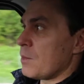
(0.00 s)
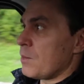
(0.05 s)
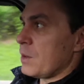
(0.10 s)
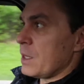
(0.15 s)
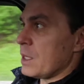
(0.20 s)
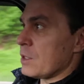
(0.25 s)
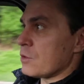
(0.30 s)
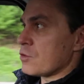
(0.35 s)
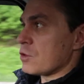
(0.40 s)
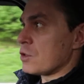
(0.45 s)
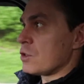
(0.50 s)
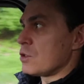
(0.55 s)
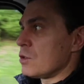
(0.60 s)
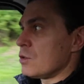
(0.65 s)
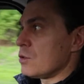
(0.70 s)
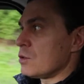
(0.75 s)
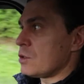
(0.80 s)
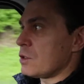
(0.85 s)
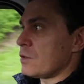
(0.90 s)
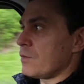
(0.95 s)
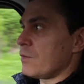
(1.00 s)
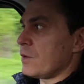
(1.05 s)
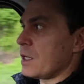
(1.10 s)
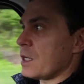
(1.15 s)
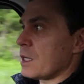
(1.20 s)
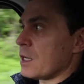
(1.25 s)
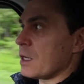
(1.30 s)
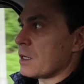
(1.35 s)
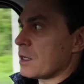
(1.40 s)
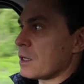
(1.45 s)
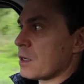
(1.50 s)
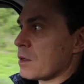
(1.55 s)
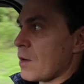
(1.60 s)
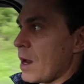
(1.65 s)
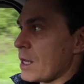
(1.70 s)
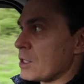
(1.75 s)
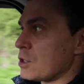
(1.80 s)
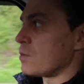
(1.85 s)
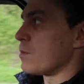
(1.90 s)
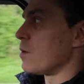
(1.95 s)
be introduced via
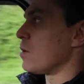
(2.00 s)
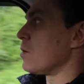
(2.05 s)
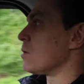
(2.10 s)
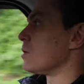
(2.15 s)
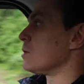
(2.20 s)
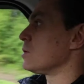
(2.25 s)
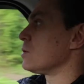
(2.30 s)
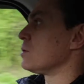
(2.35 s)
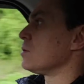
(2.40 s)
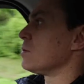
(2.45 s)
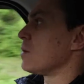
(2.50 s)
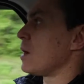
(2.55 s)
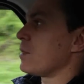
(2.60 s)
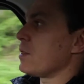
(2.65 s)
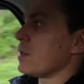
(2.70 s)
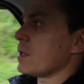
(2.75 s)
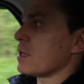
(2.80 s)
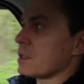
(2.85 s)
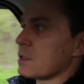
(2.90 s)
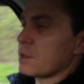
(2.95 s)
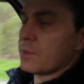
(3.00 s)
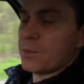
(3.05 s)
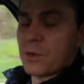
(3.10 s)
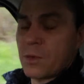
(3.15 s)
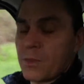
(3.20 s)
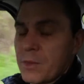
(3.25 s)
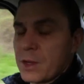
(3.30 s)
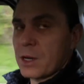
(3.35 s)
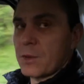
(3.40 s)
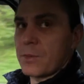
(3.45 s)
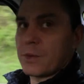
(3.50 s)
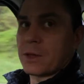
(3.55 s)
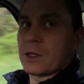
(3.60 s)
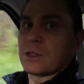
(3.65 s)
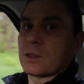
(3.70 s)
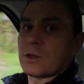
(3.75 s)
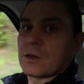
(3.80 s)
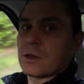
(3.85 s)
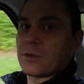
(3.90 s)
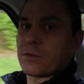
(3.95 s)
Gretsch Motors, who I think is the premier
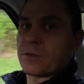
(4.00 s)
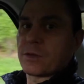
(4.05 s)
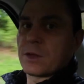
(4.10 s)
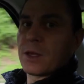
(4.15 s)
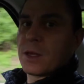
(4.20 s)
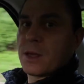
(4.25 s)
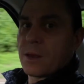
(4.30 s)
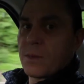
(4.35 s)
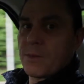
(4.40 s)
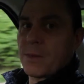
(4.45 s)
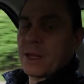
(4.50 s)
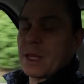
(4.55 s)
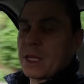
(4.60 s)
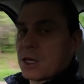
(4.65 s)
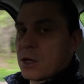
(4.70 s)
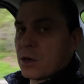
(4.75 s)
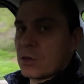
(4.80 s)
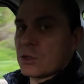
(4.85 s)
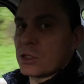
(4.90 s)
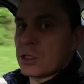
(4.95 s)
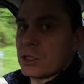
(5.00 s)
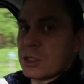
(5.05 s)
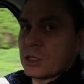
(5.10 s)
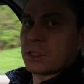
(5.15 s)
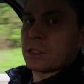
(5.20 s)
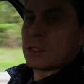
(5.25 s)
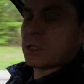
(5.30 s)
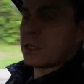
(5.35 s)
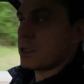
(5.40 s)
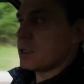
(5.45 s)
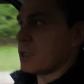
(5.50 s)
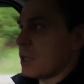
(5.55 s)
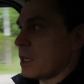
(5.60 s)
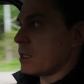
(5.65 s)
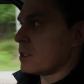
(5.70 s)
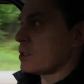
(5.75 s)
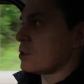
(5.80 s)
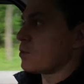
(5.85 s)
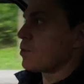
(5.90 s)
builder of mini coaches and